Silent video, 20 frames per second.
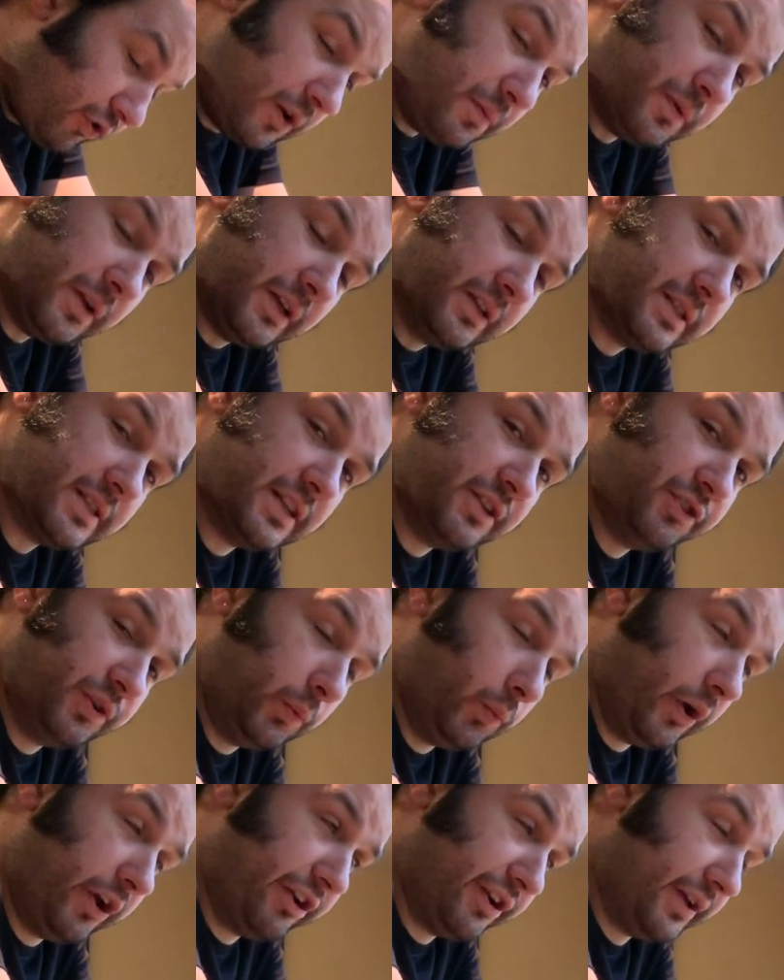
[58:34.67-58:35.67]
for anybody
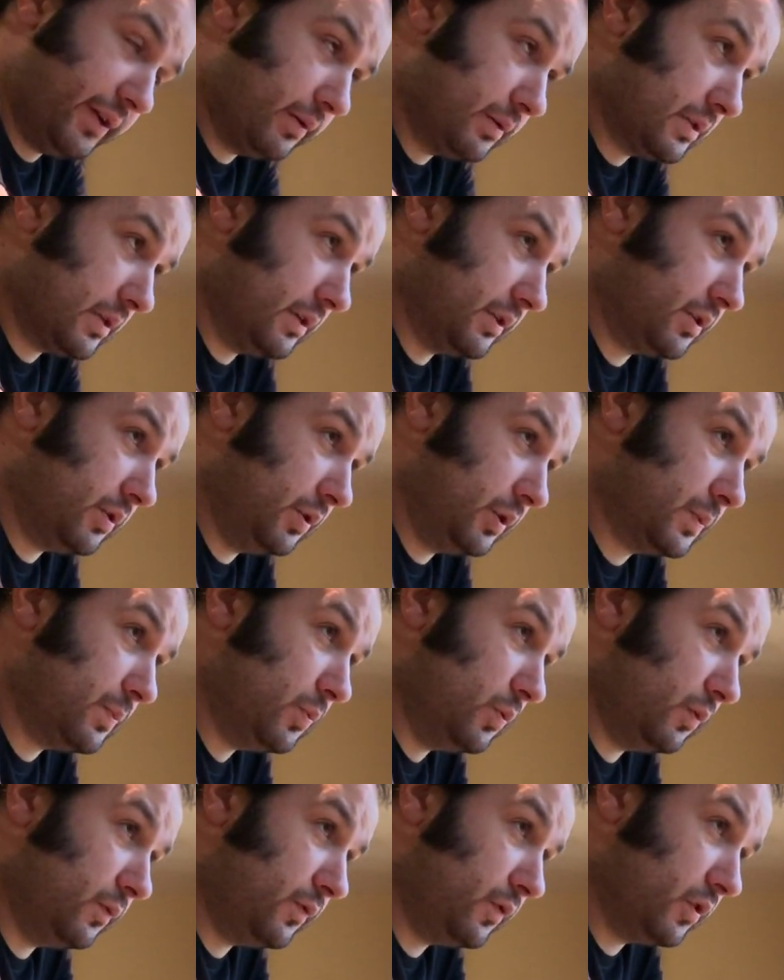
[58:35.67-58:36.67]
considering wearing heels that are too
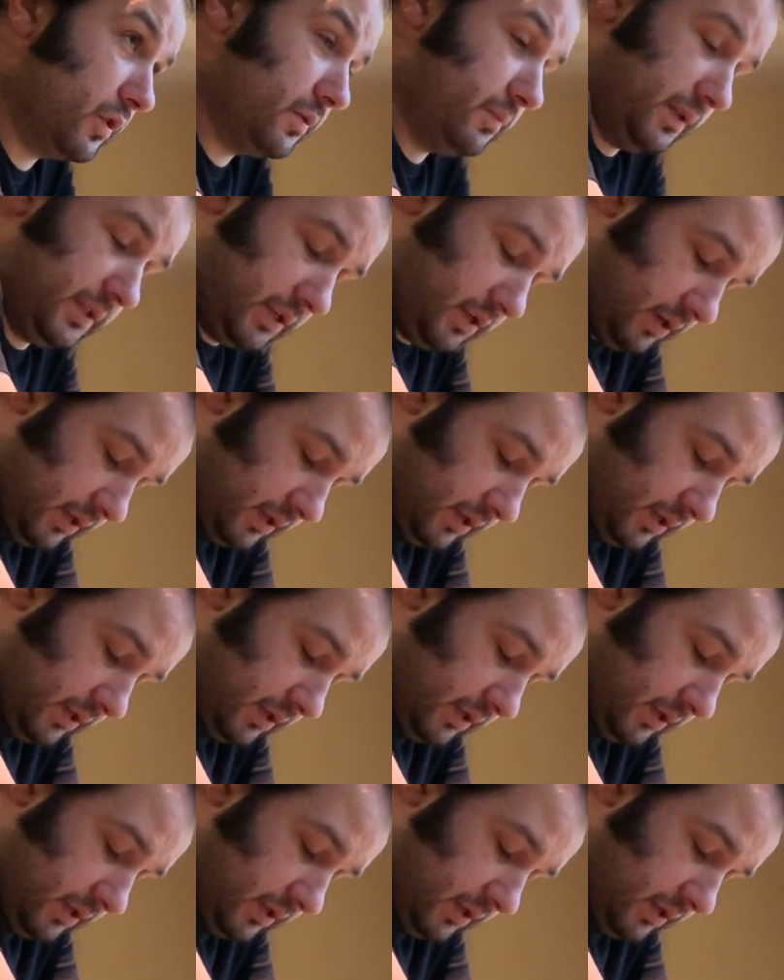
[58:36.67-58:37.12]
small for them, it